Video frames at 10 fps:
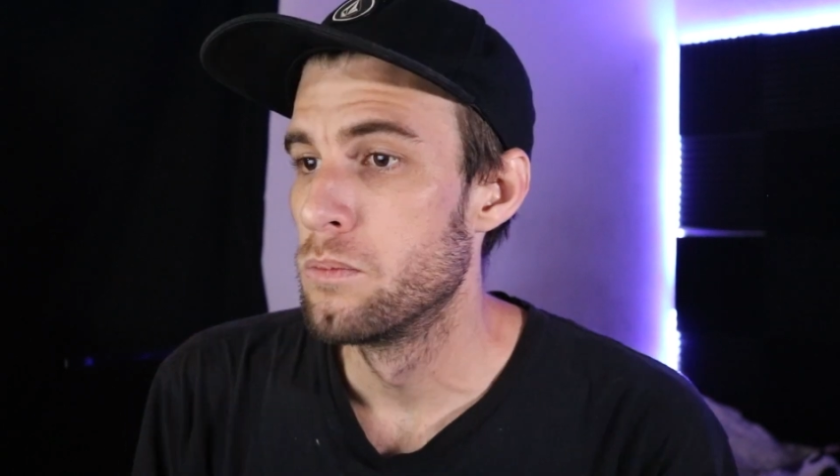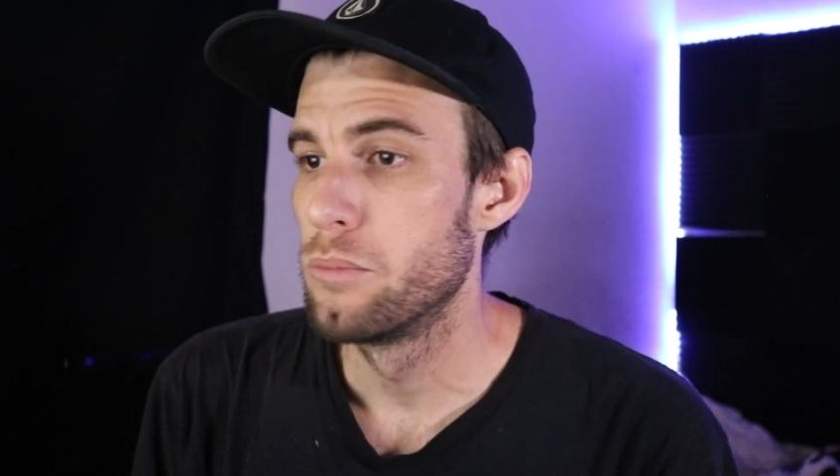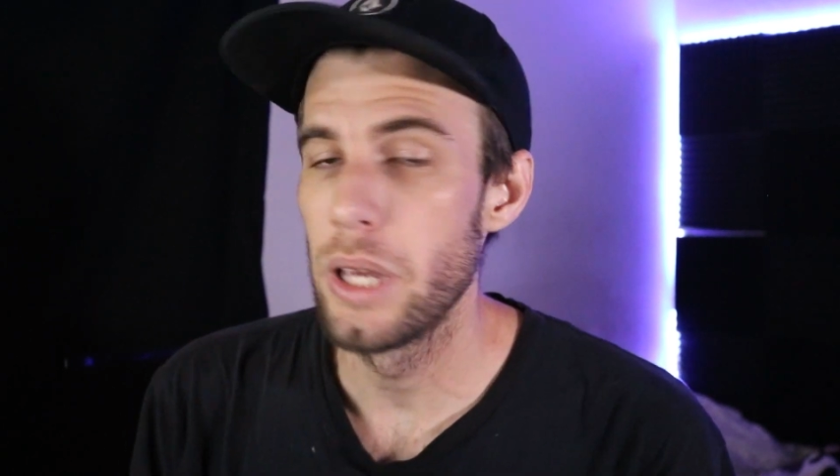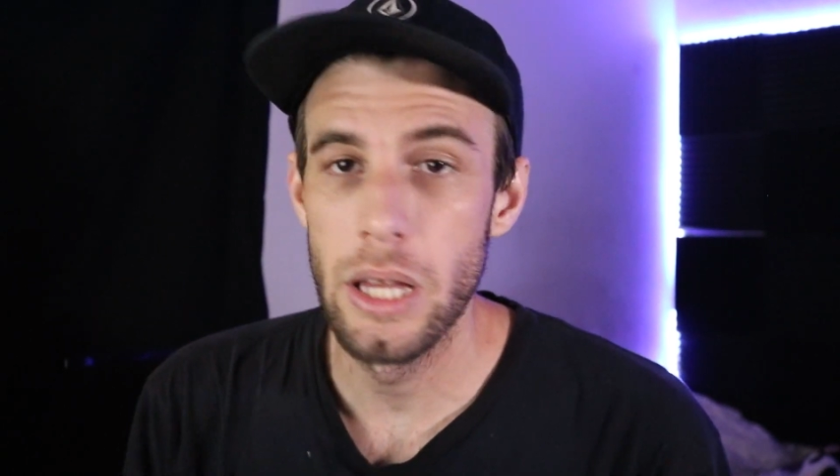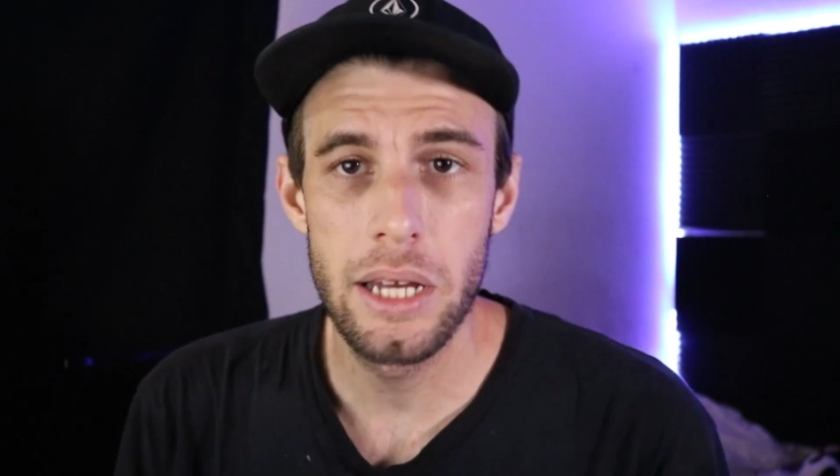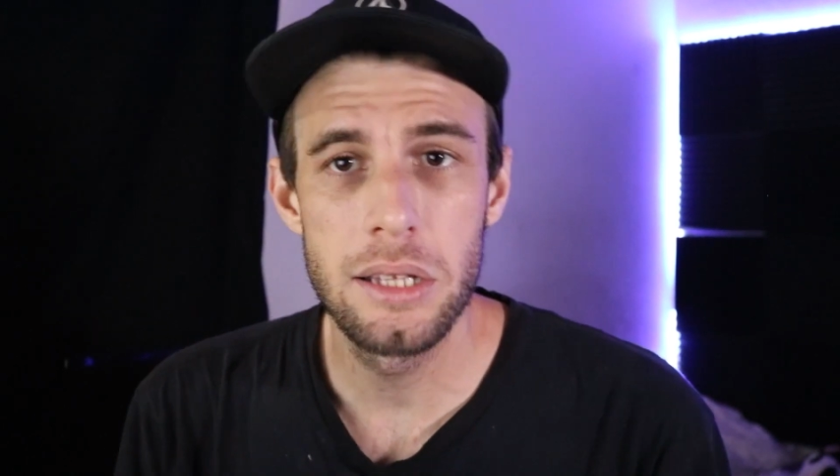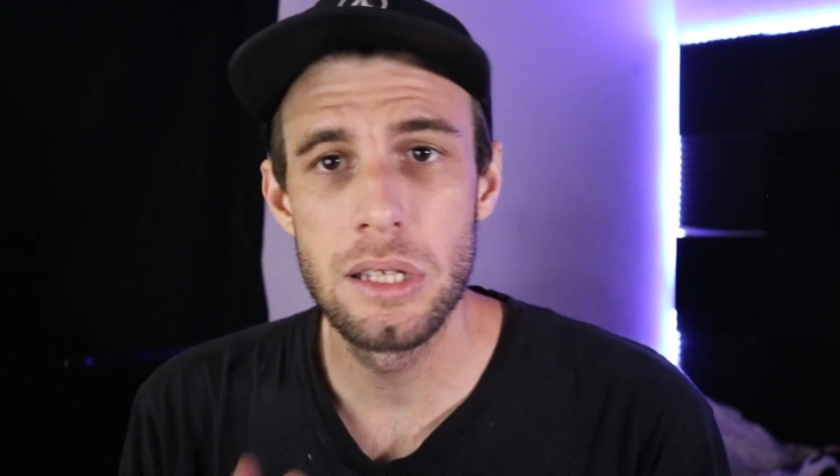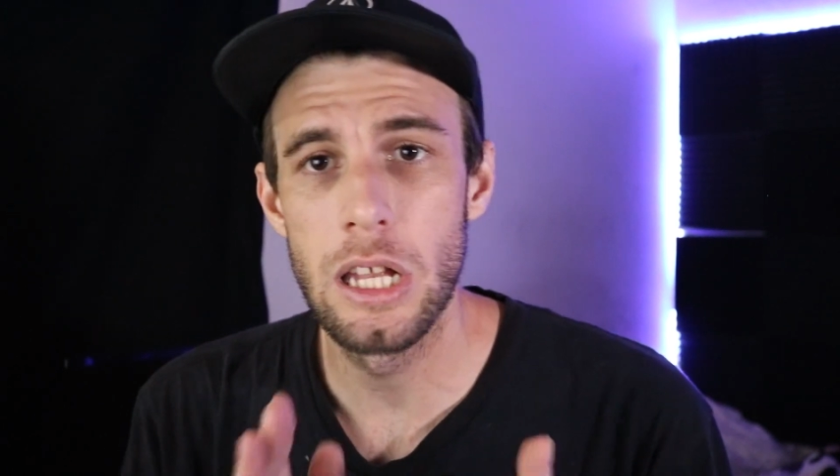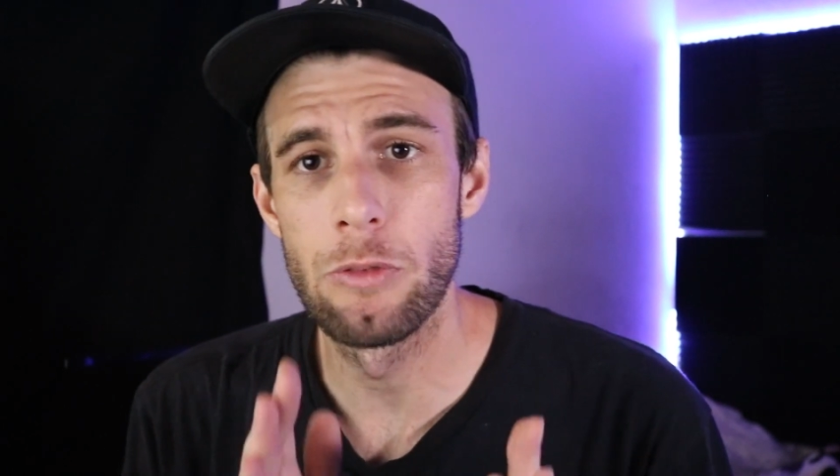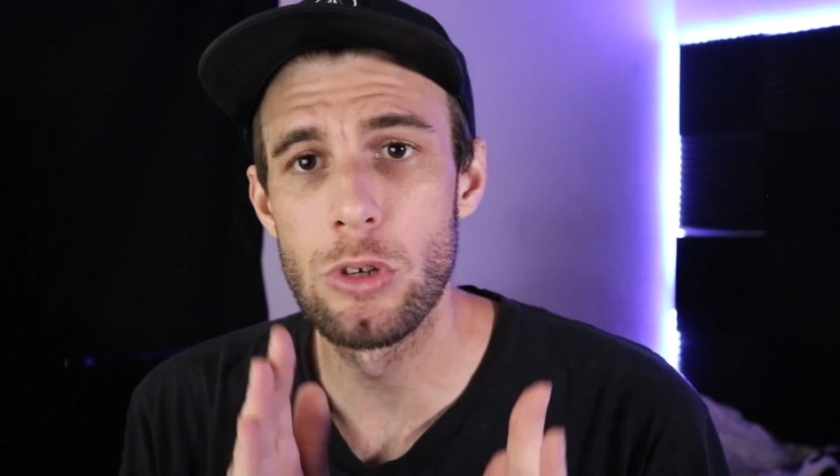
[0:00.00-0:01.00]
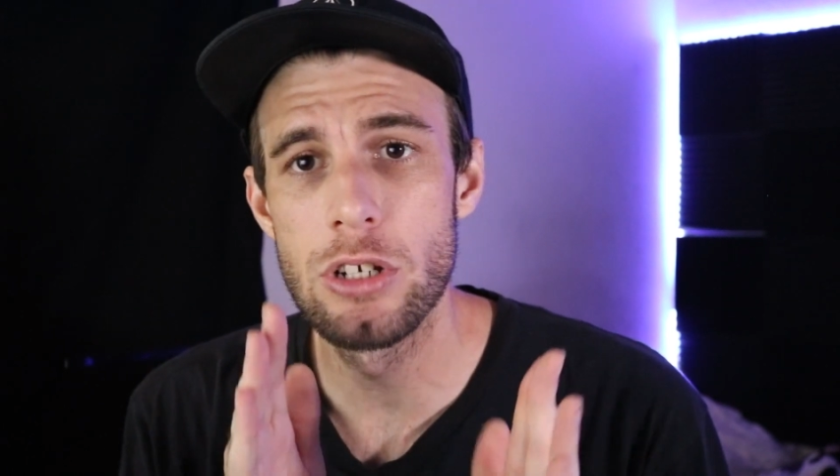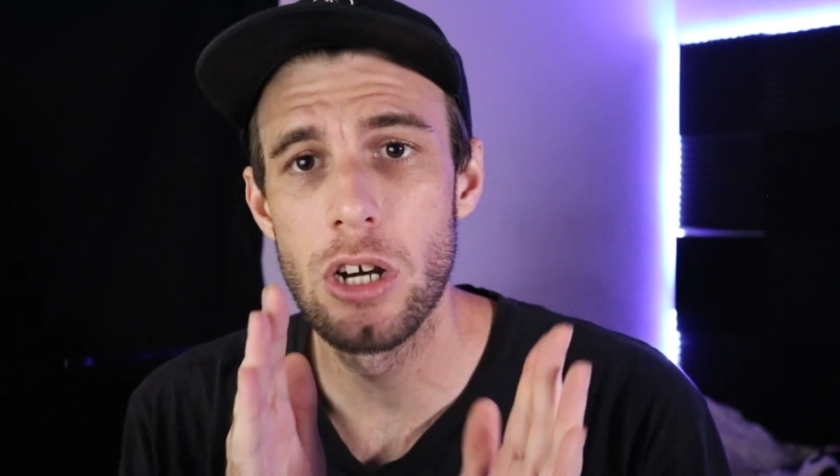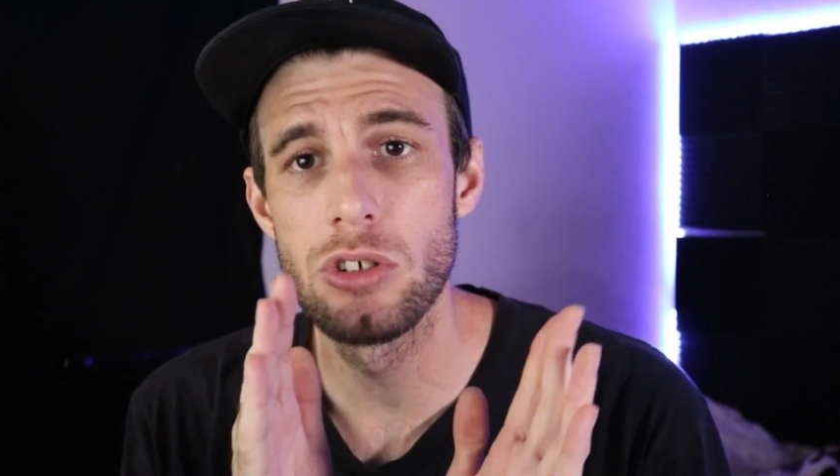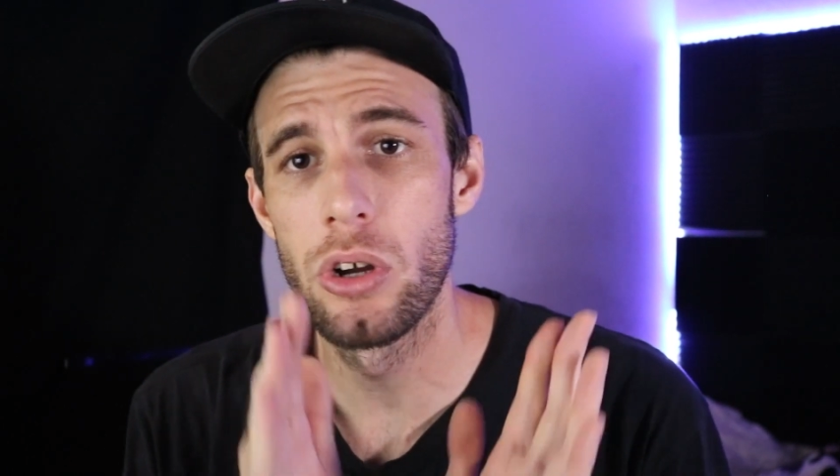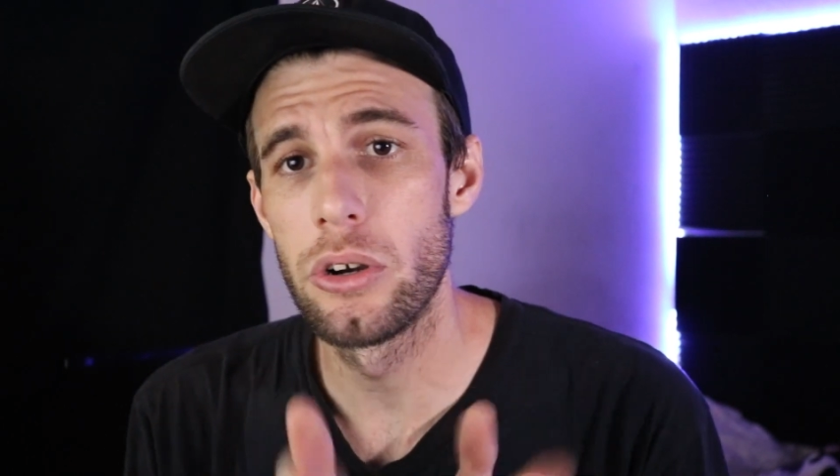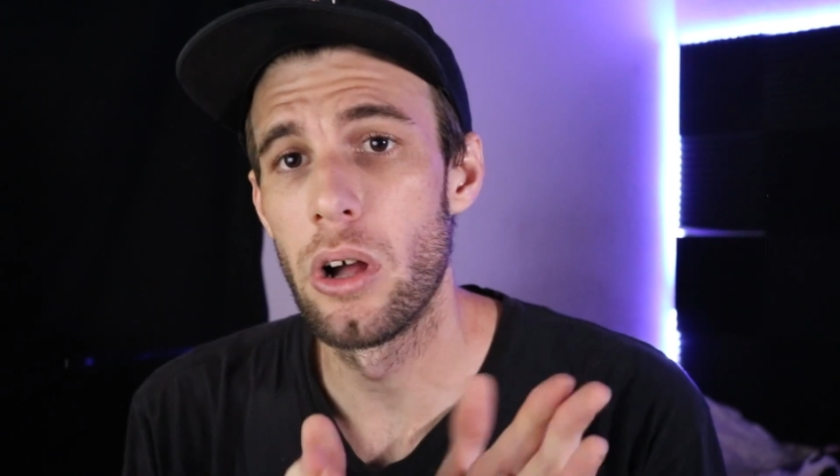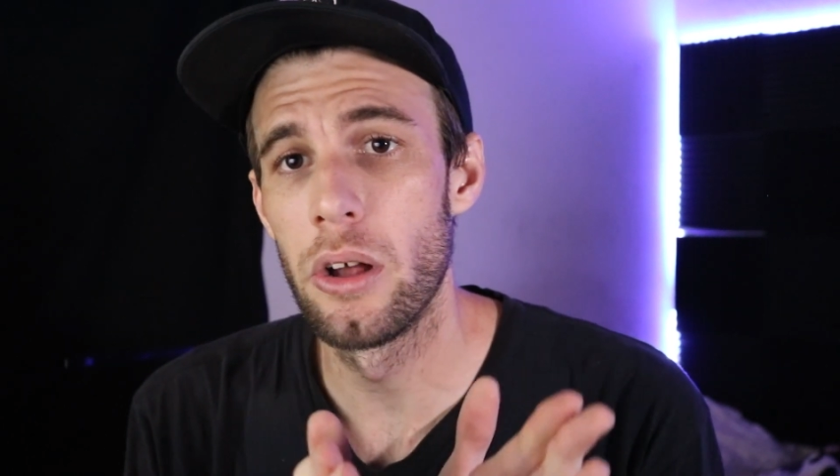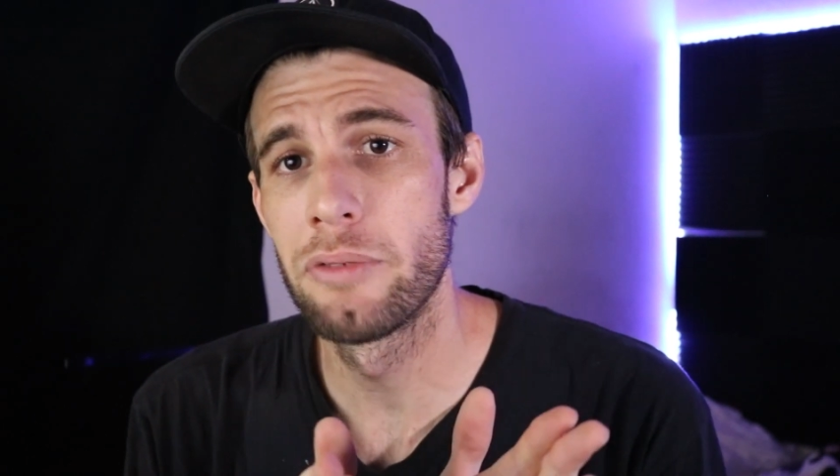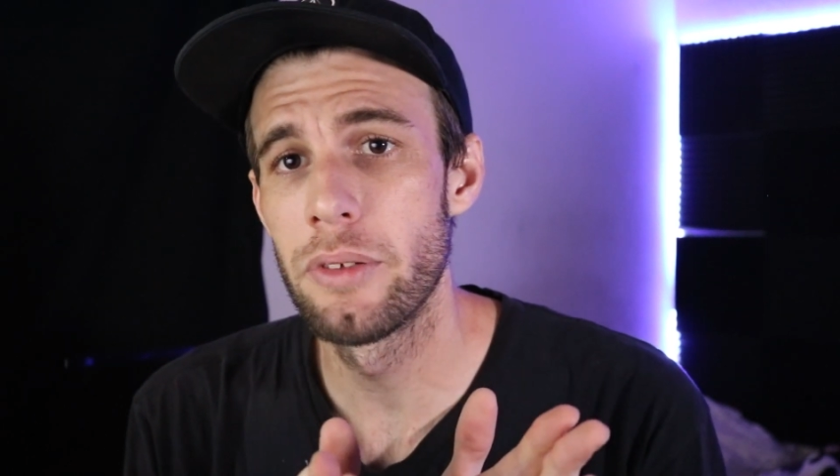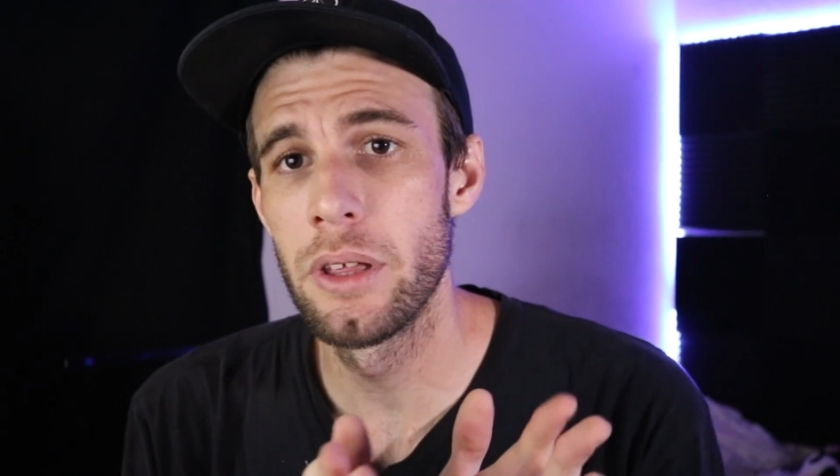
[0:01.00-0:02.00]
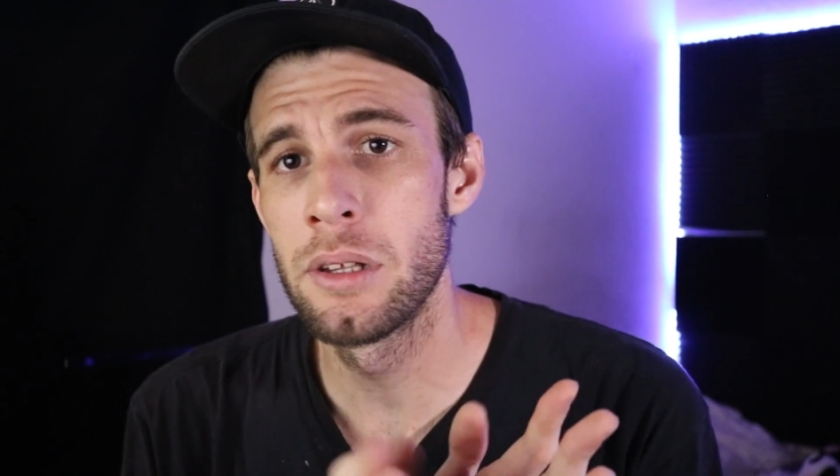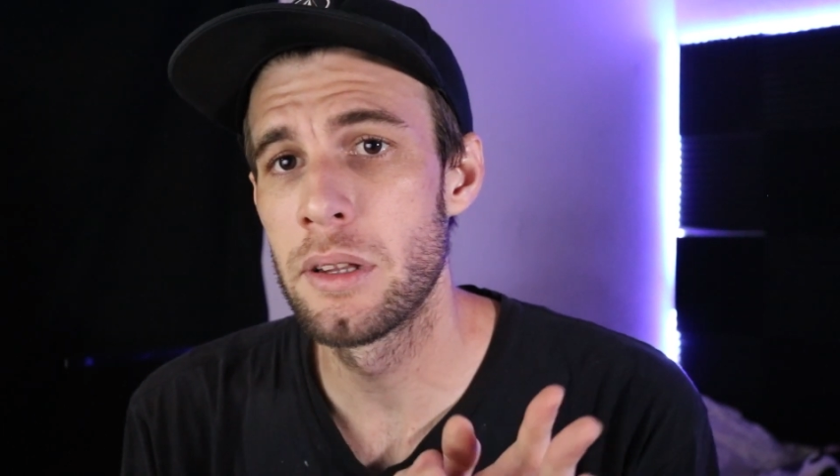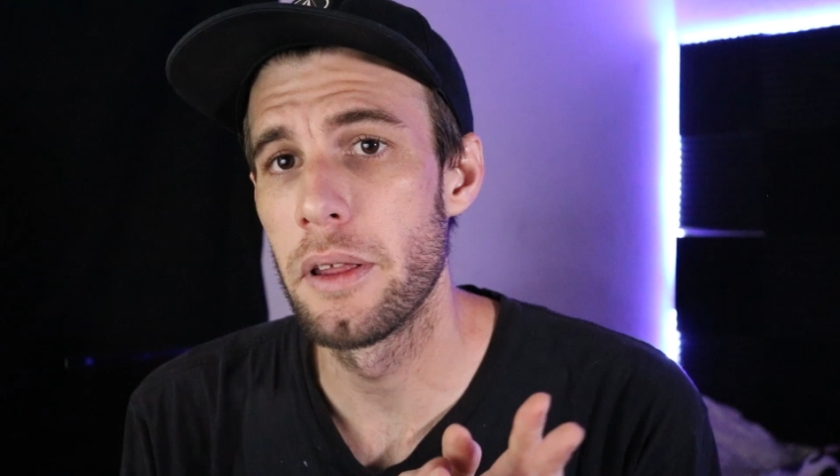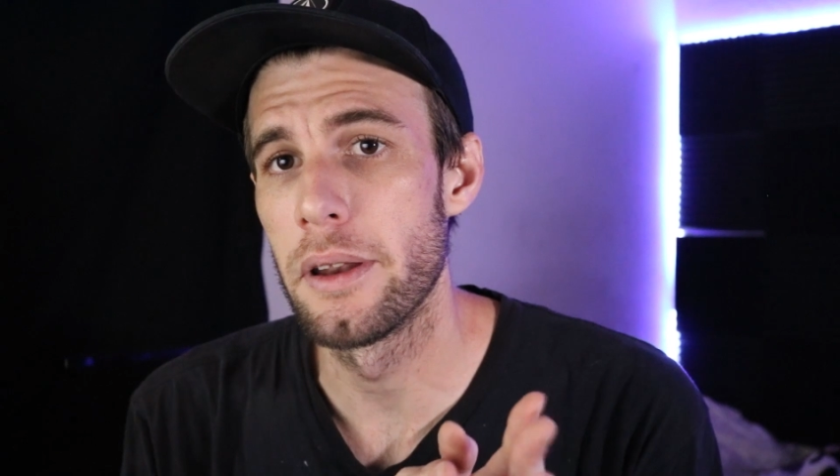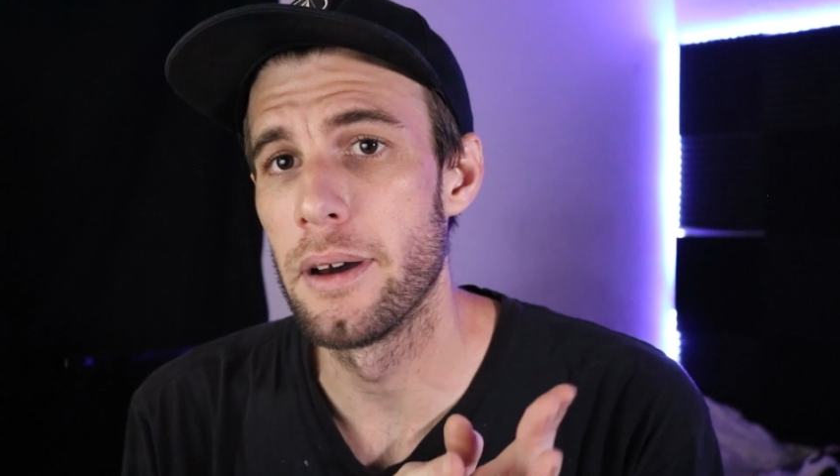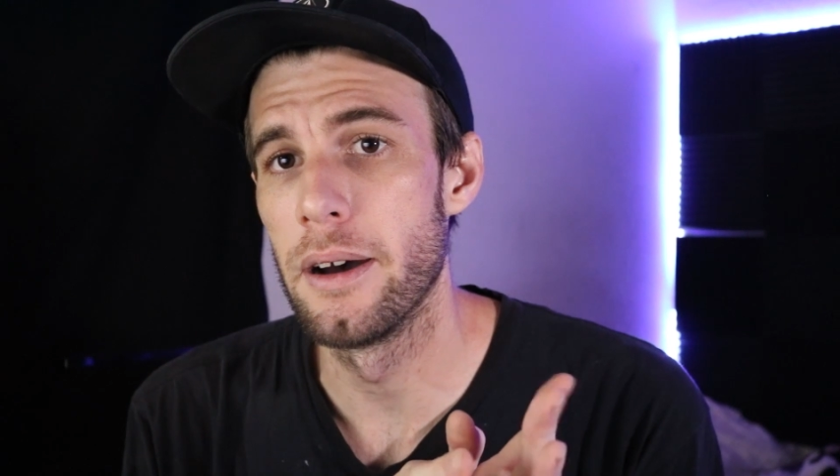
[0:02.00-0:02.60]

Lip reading: But yeah, like I said, if you charge $100 for this, then